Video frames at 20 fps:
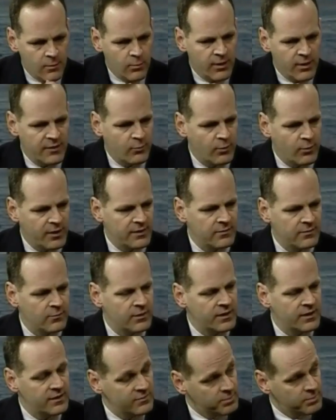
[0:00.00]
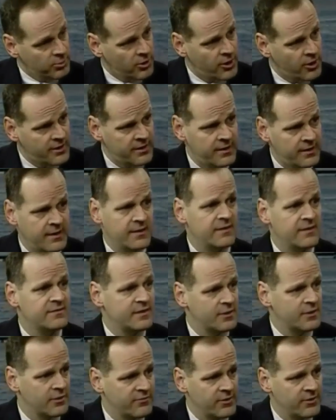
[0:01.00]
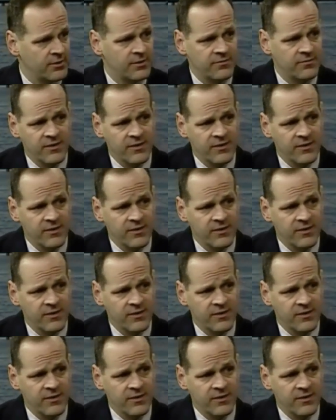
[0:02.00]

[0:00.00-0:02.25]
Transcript: when he's brought in and he's interviewed,